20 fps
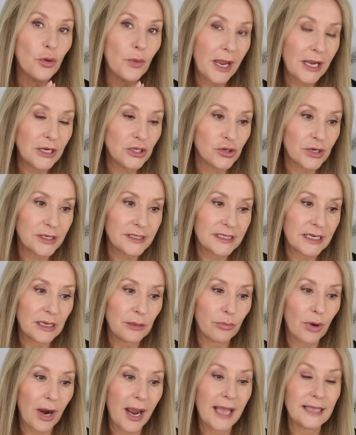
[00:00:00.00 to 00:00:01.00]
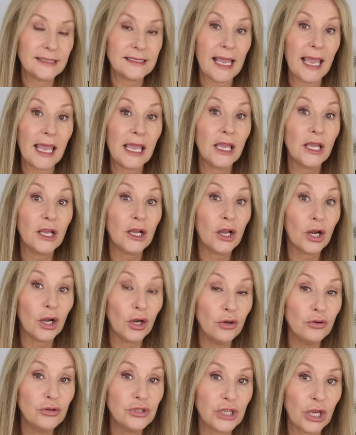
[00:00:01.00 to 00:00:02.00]
interesting brands,
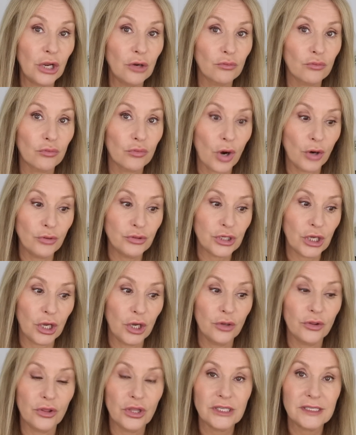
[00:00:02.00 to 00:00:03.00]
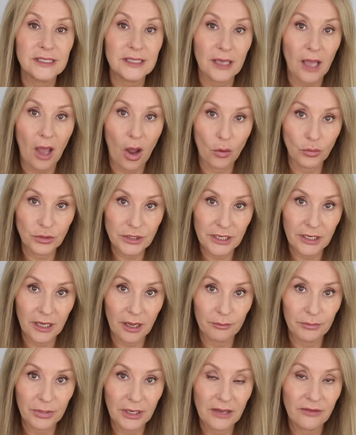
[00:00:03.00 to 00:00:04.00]
including ROHTO, that's the holding
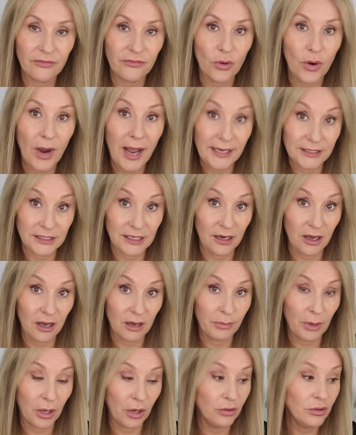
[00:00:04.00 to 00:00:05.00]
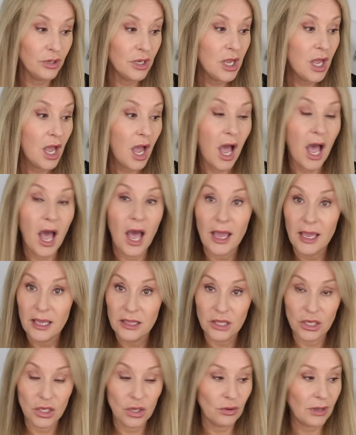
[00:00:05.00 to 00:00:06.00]
company for Hada Labo in
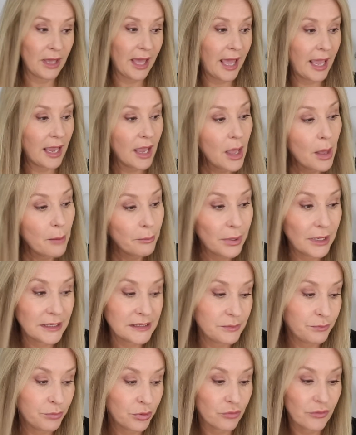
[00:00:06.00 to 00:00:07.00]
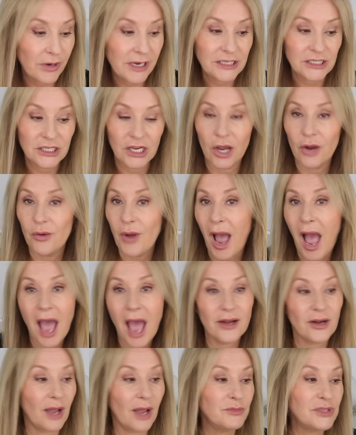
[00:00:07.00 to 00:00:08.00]
the UK, plus Purito.
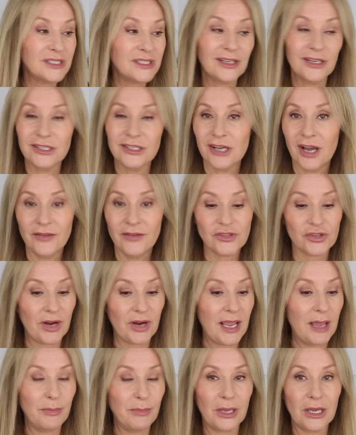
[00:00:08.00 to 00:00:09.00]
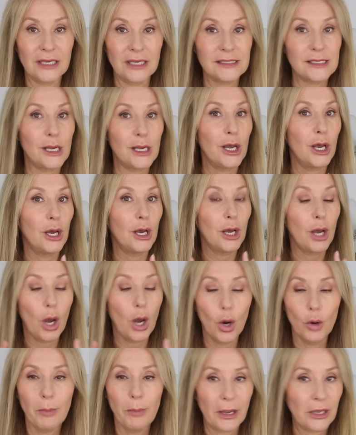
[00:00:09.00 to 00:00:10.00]
And I'm just going to dive straight in because,
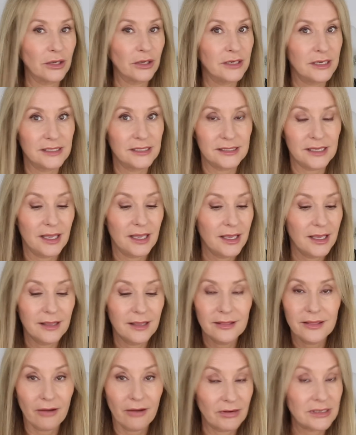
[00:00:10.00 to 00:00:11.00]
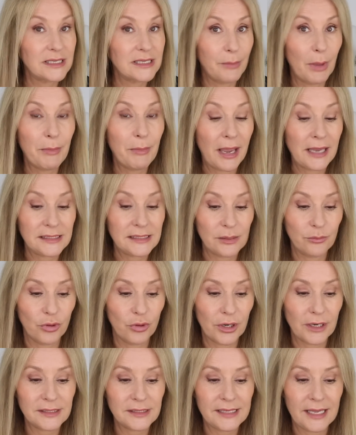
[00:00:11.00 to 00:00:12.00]
oh my goodness, there are some amazing
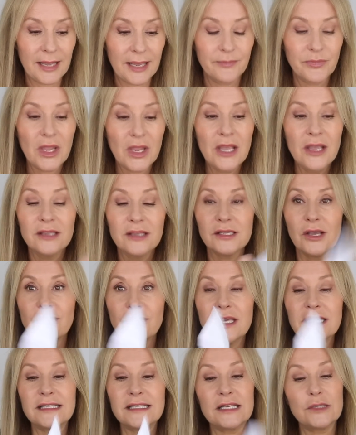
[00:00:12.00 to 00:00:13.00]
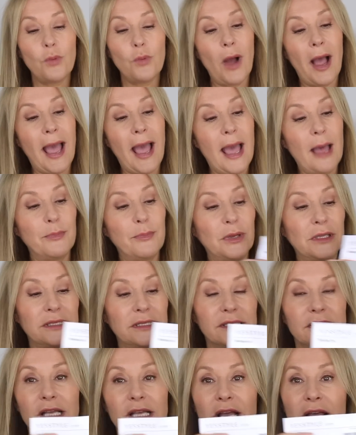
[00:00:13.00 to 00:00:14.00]
products here. So this is what
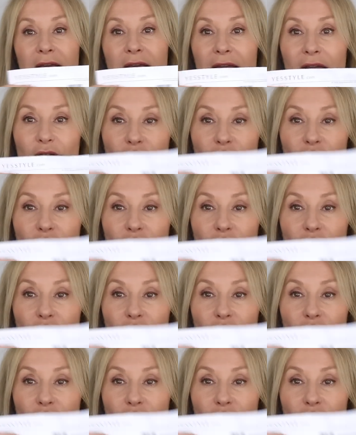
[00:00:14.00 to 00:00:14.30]
happens. It